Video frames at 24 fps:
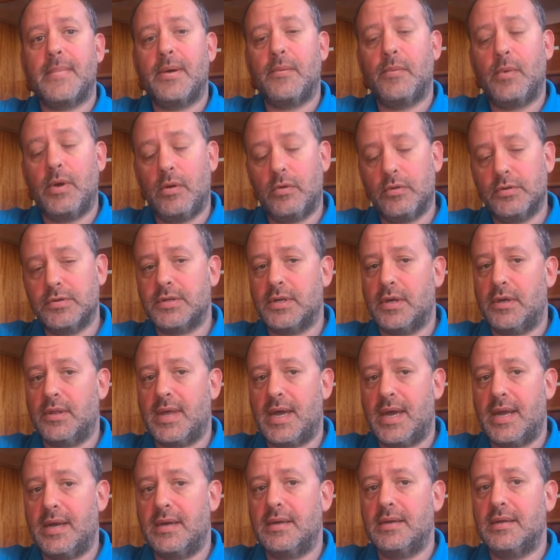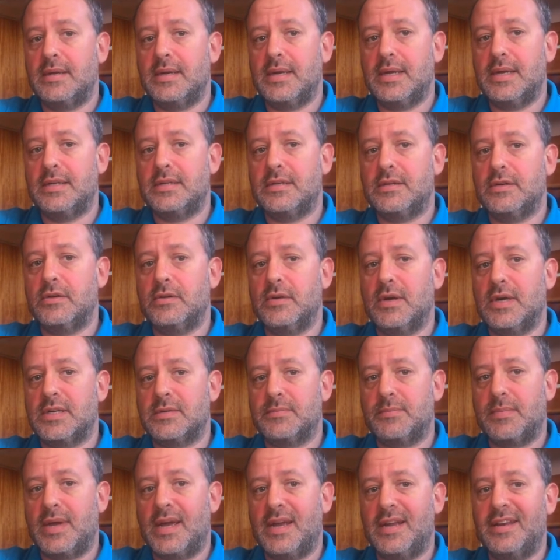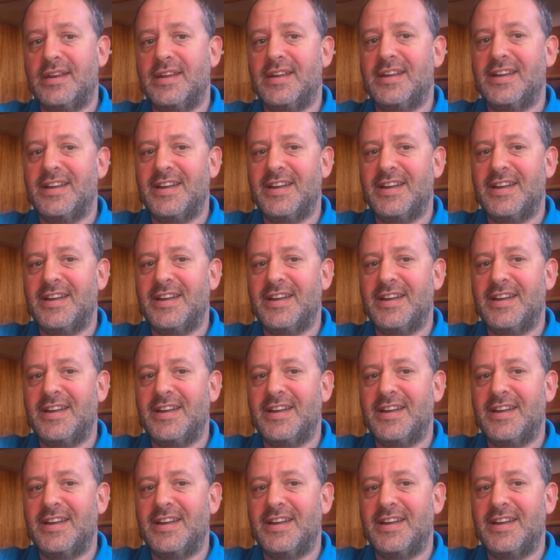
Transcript: We also then need to explain